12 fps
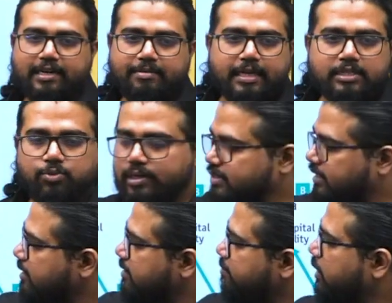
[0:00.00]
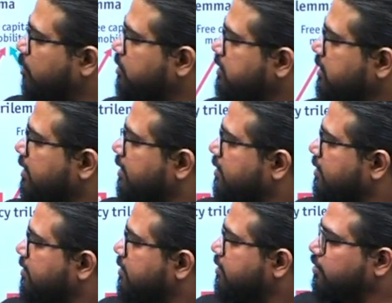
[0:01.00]
it means one thing, because
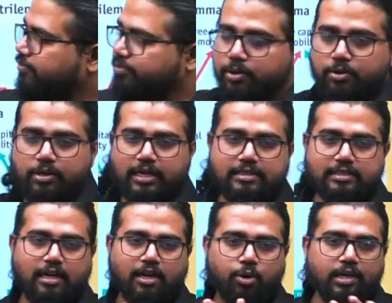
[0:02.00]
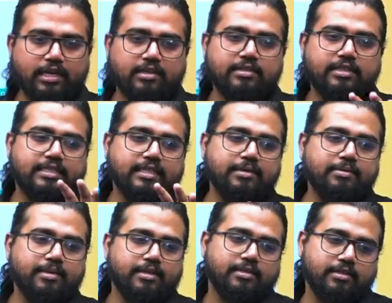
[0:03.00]
if you look at the how a
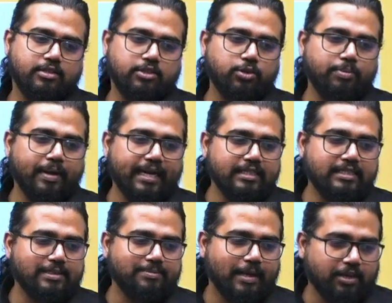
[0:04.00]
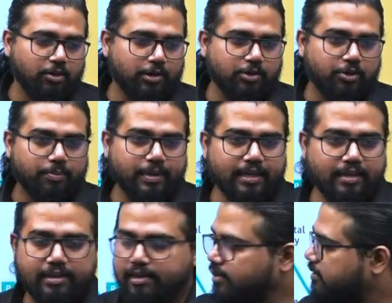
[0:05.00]
country should manage its macroeconomy,
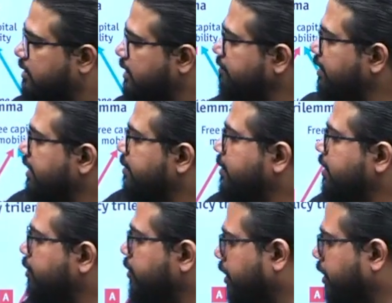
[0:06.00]
three variables you